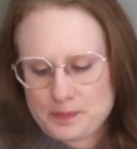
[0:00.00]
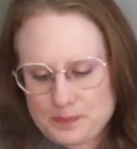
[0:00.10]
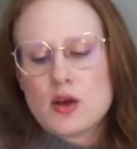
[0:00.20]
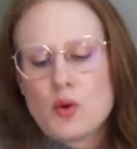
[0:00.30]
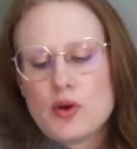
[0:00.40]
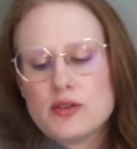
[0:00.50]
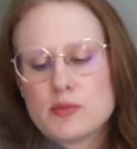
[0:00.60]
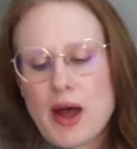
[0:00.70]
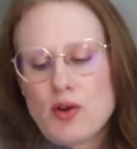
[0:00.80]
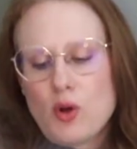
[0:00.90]
So
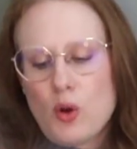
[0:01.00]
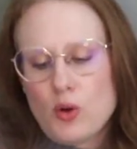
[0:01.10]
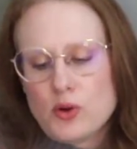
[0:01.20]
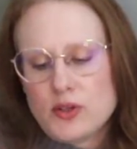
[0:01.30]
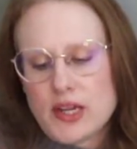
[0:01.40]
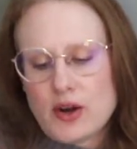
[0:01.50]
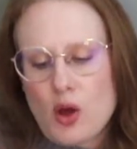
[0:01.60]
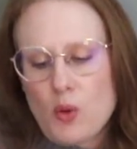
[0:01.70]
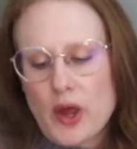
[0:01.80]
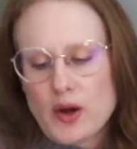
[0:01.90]
spiral horned and
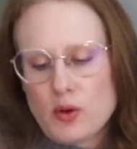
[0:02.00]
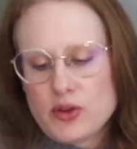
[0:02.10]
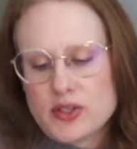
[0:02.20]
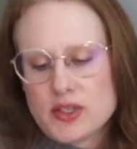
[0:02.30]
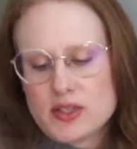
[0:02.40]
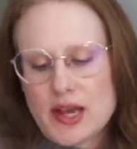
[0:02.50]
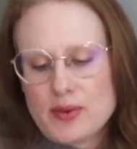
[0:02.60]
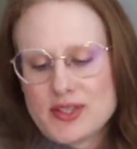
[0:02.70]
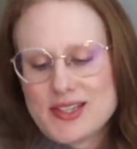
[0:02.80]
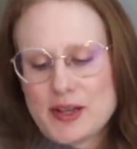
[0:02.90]
all white horses, that
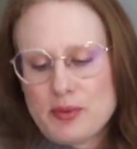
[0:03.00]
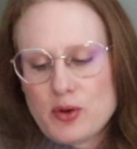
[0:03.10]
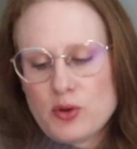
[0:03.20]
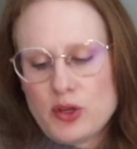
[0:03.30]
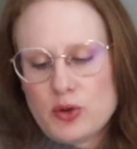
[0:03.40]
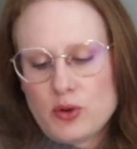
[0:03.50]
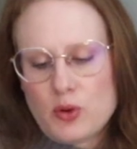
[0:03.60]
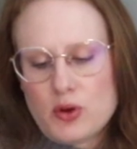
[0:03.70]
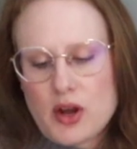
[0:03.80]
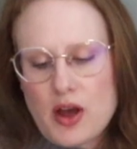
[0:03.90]
was the typical
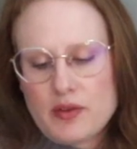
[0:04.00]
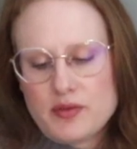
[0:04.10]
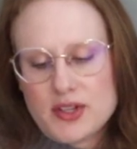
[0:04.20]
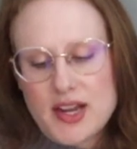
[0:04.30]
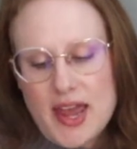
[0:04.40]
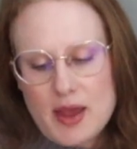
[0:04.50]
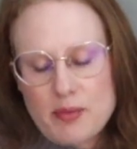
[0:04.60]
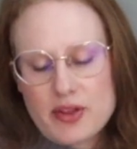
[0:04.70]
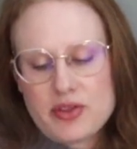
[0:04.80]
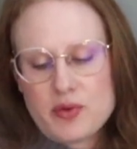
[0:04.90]
unicorn of today.
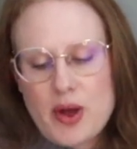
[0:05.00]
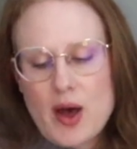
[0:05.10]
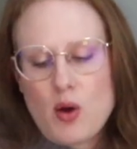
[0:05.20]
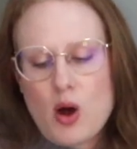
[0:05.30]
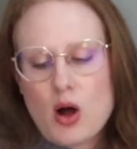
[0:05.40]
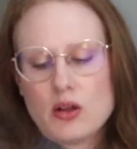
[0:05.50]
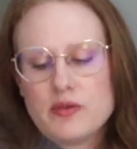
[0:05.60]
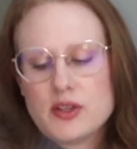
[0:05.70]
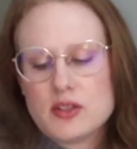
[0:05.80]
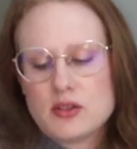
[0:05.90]
But throughout all
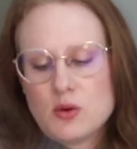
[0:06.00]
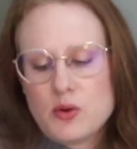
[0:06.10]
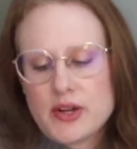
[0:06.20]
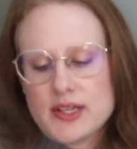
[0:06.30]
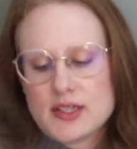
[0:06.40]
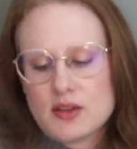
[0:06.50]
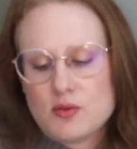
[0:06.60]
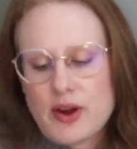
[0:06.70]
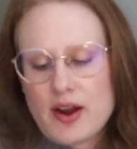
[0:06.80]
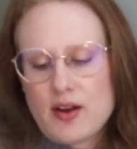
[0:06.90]
of these stories, the
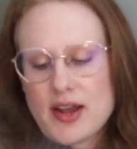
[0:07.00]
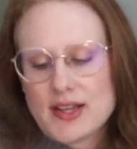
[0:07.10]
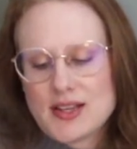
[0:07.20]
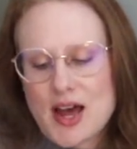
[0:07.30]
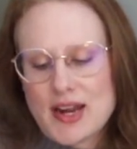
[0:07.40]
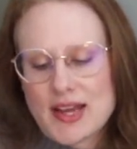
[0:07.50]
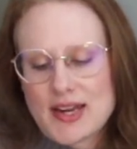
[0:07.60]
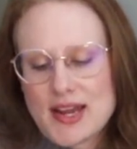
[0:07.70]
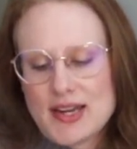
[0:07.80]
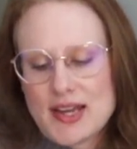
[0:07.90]
rare, exotic,
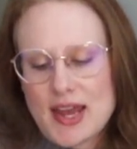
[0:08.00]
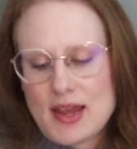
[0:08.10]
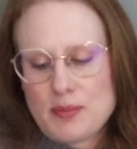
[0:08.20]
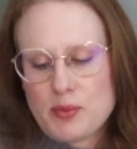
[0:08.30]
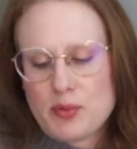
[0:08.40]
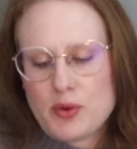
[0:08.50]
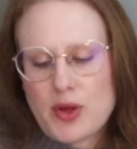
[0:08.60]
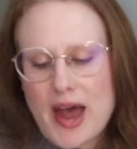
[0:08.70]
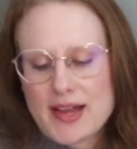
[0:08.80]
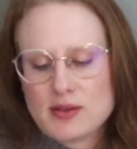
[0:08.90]
and
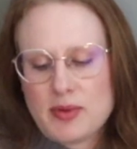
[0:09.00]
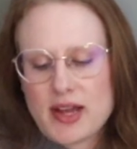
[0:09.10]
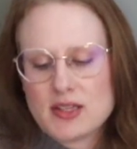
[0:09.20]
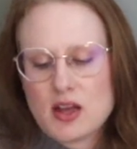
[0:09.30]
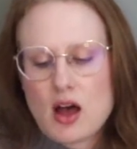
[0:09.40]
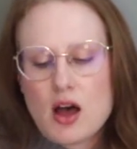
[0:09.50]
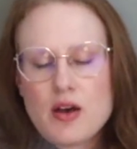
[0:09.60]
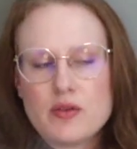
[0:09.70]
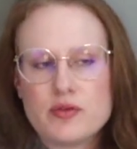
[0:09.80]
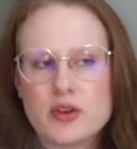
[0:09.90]
incapable aspects
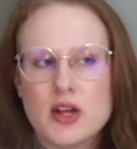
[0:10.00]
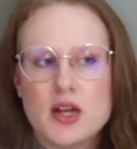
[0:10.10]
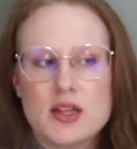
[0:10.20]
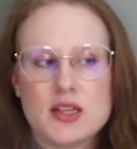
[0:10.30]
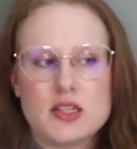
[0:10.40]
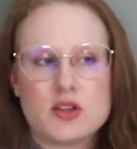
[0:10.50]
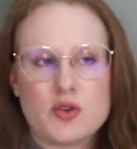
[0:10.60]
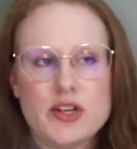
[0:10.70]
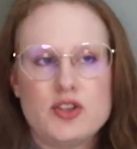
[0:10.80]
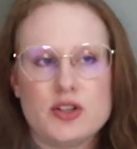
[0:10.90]
of these
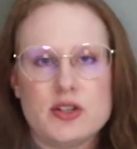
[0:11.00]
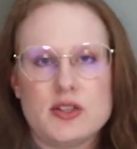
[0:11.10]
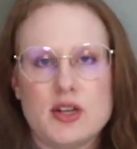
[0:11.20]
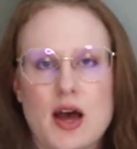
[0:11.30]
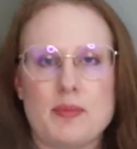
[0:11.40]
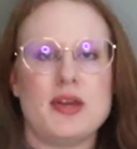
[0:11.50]
creatures not